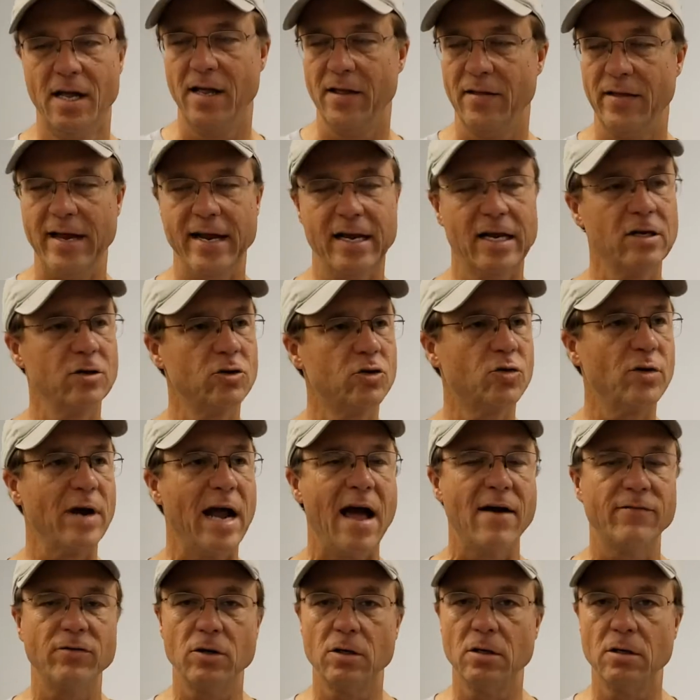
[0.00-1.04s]
They can
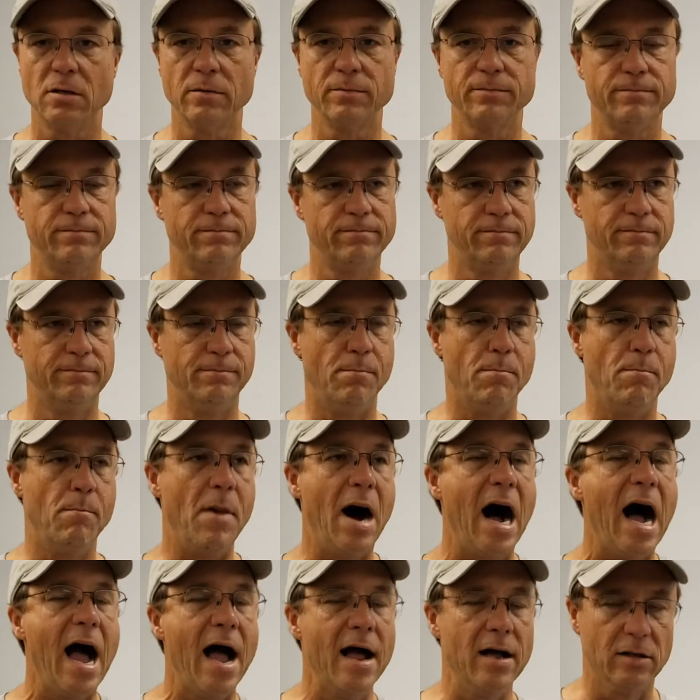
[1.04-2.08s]
travel
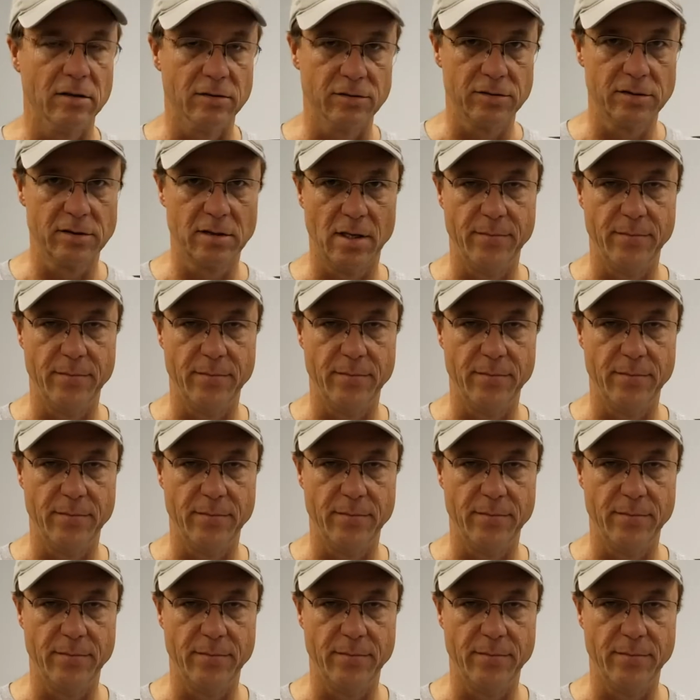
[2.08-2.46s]
miles.